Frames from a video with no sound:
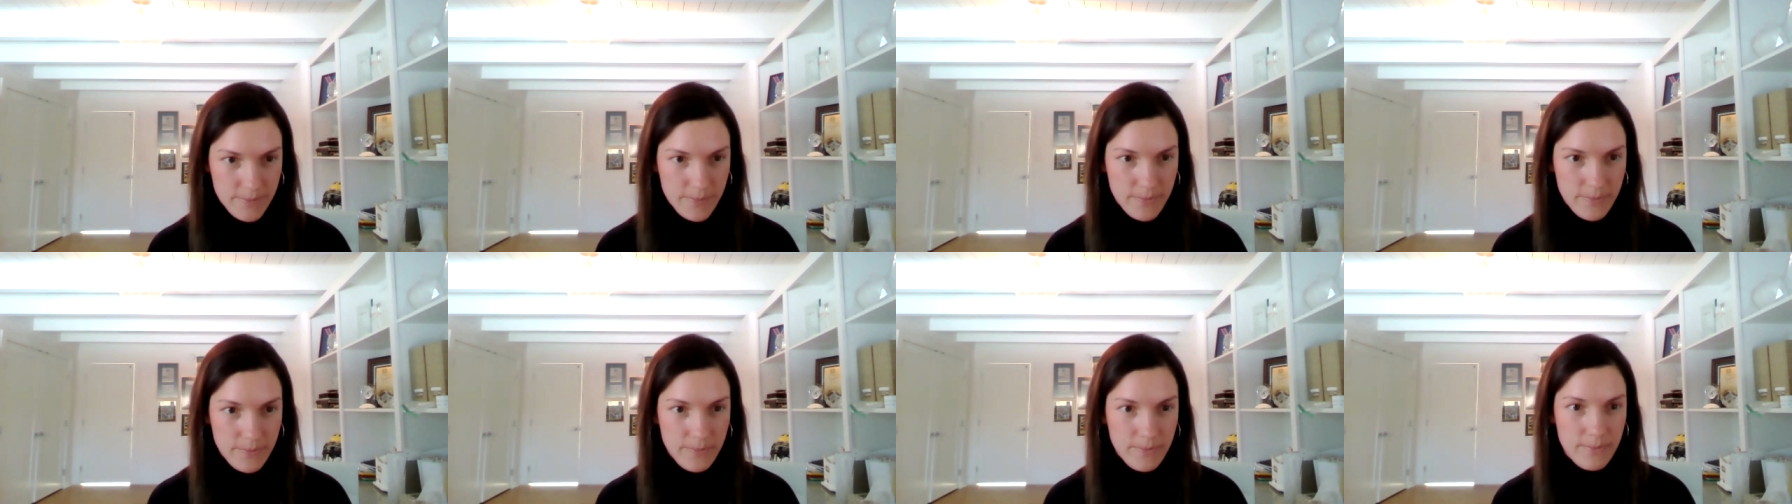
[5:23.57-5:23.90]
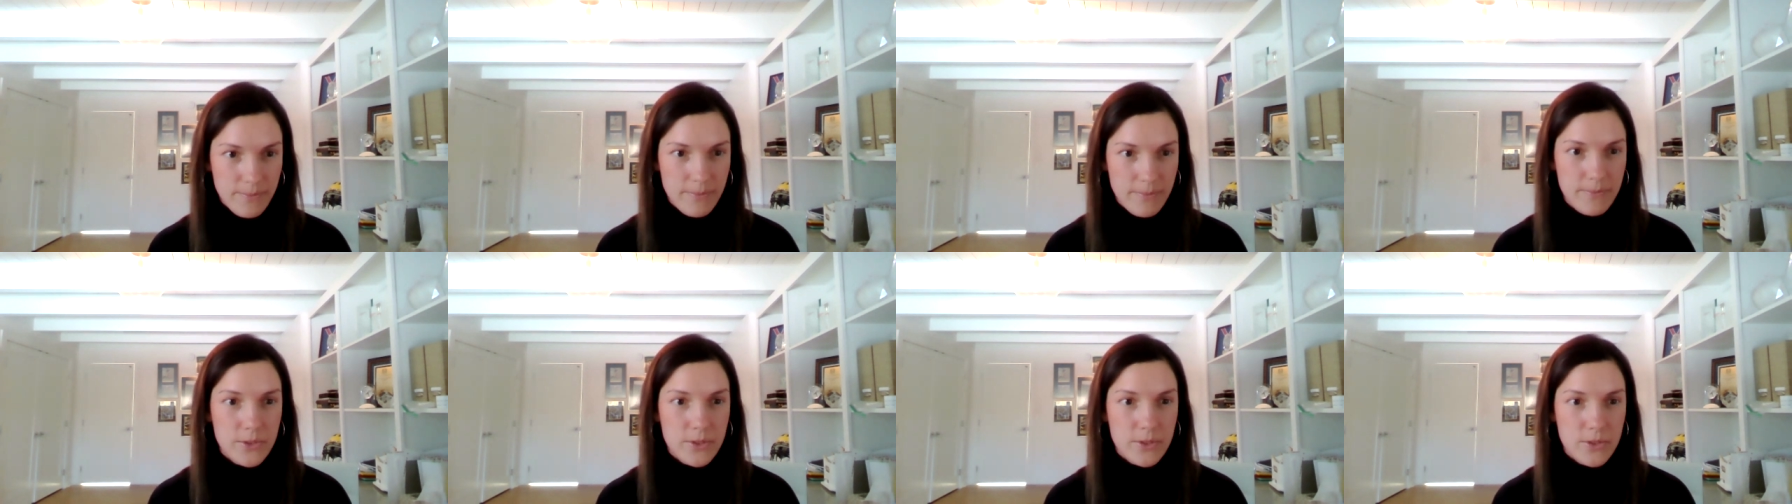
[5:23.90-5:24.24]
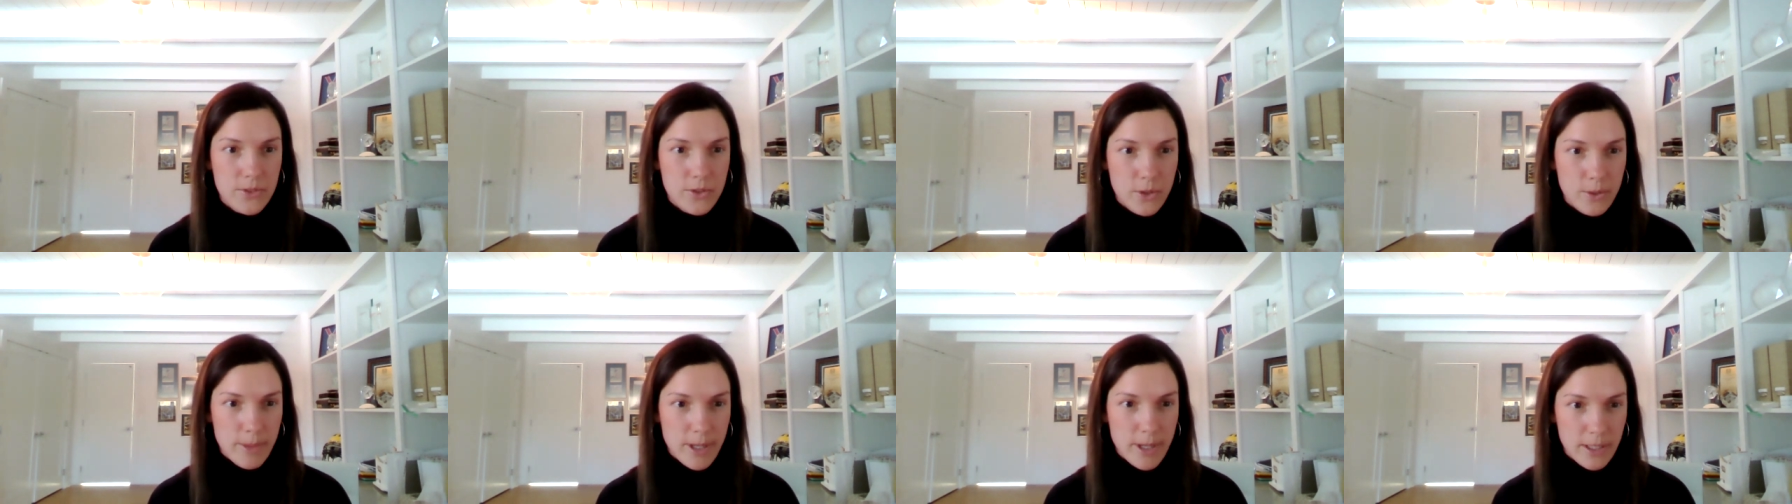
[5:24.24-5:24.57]
Okay.
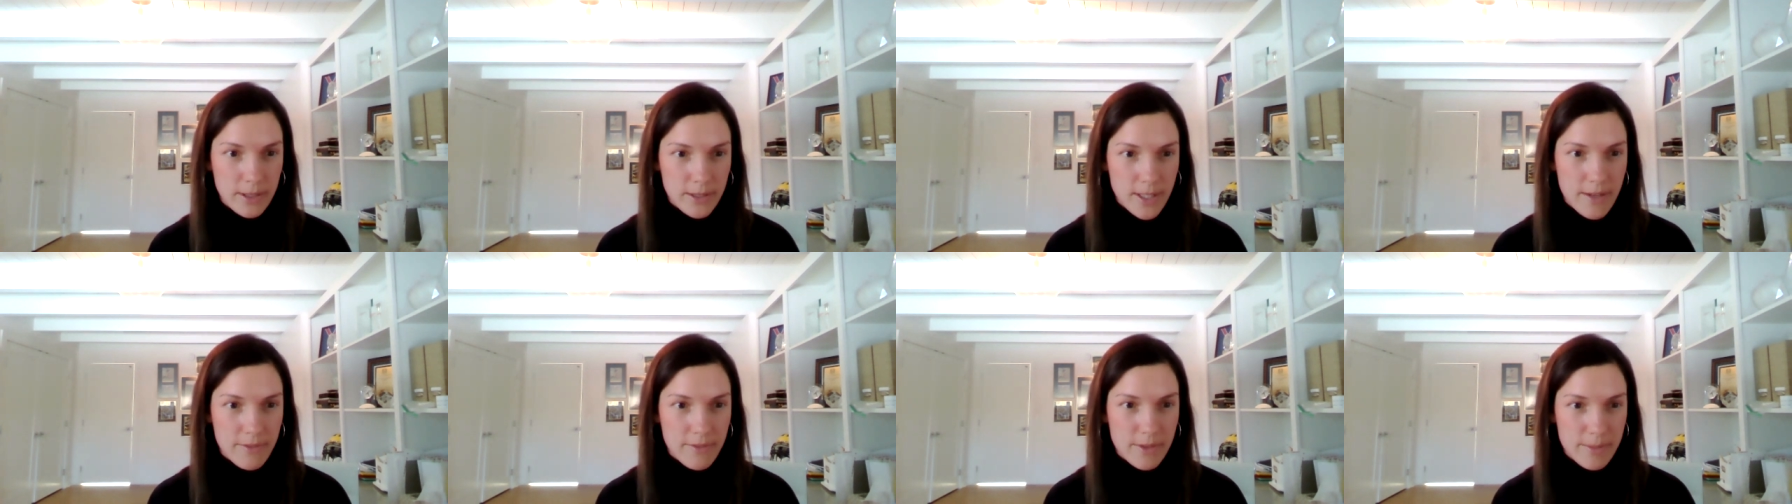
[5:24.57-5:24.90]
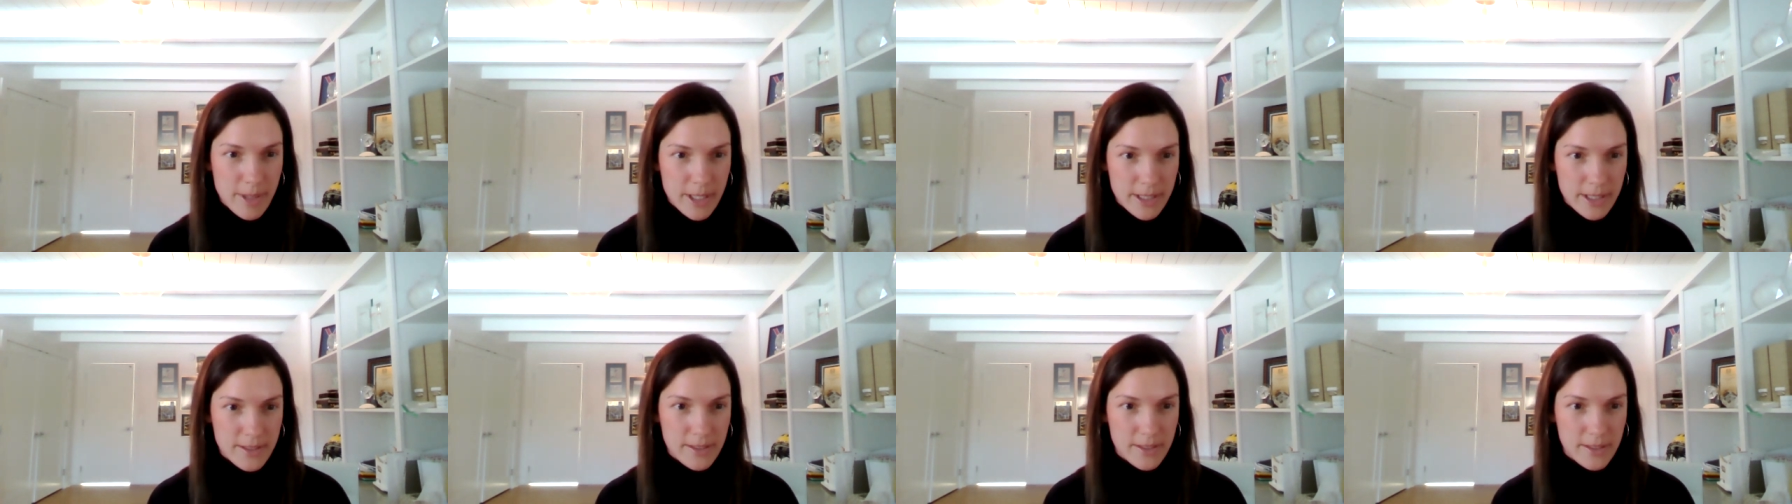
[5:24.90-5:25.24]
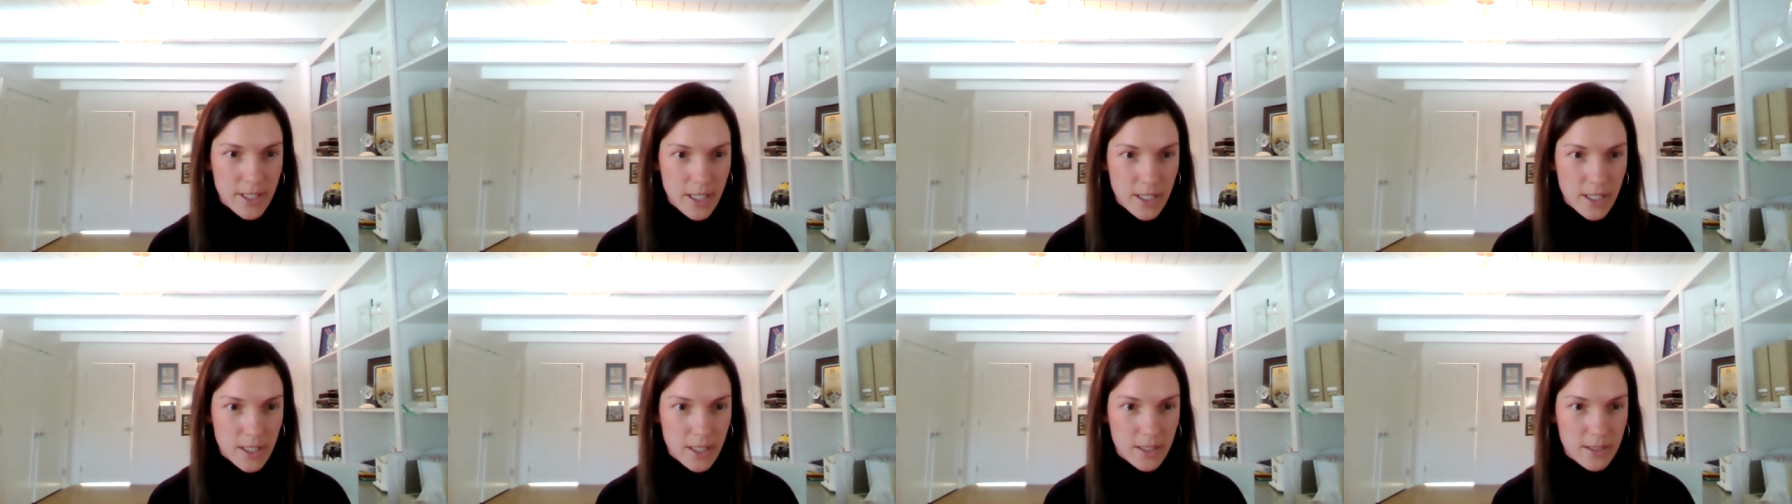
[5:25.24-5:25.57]
So about 11 months
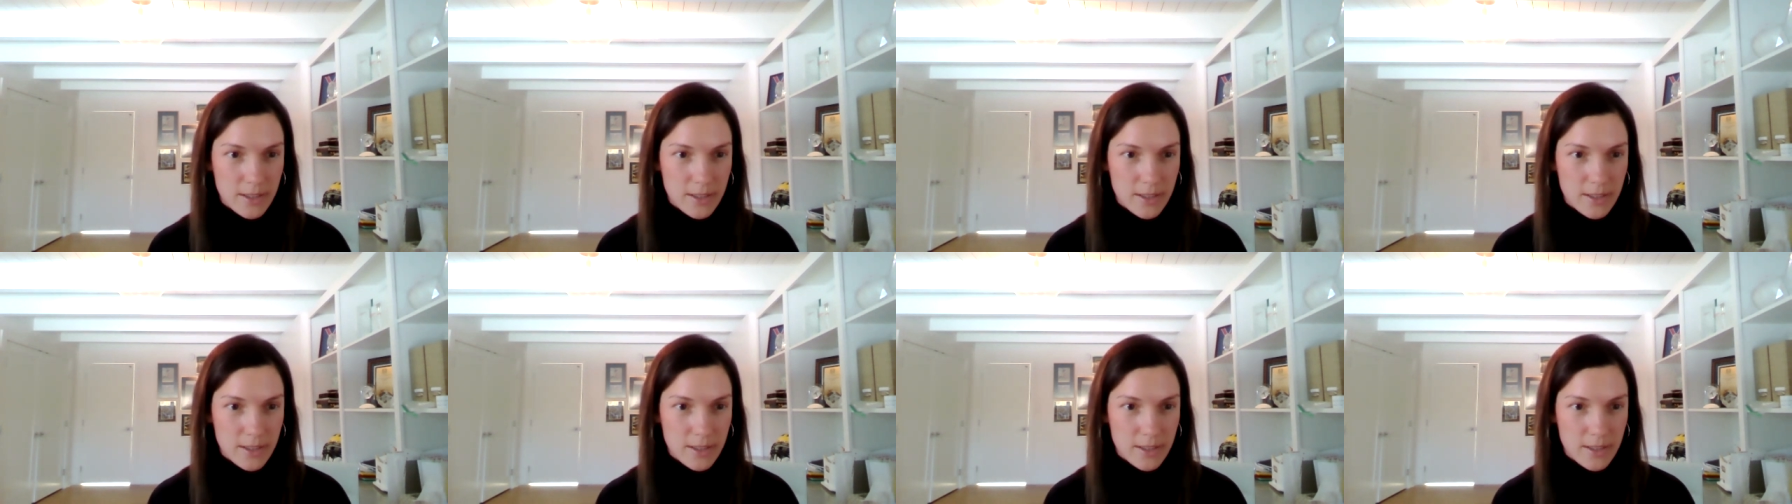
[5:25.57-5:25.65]
later.